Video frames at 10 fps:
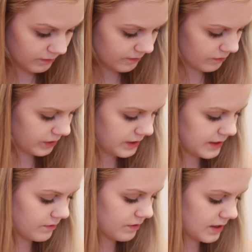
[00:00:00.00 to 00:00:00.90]
Really need
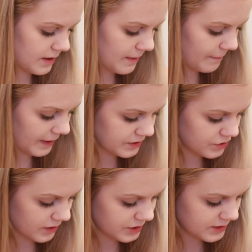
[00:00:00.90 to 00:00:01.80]
to read my
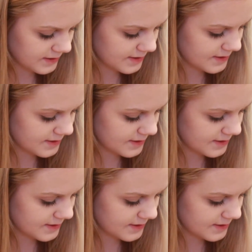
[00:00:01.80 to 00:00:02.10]
instructions.